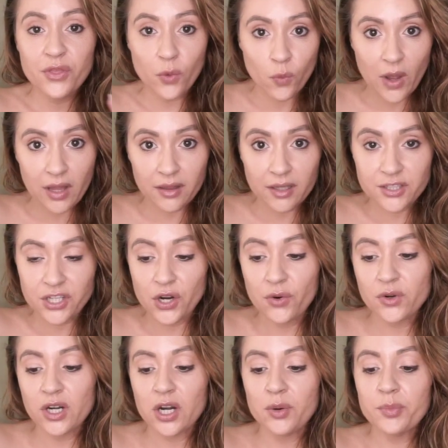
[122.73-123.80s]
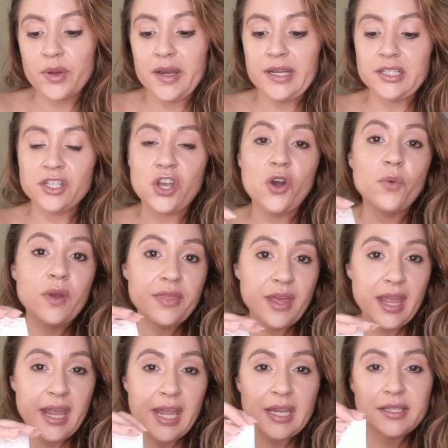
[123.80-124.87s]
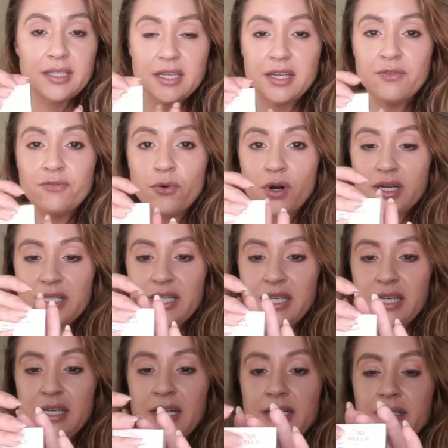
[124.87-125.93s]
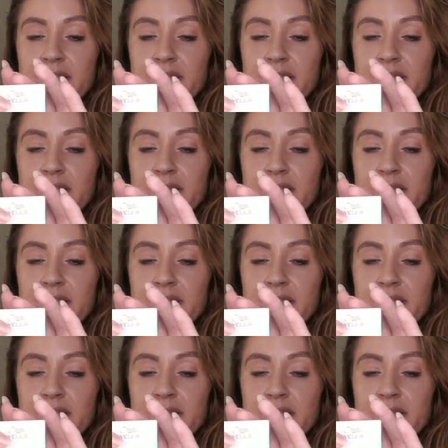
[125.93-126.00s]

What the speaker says: the Wella toner, but go with a T14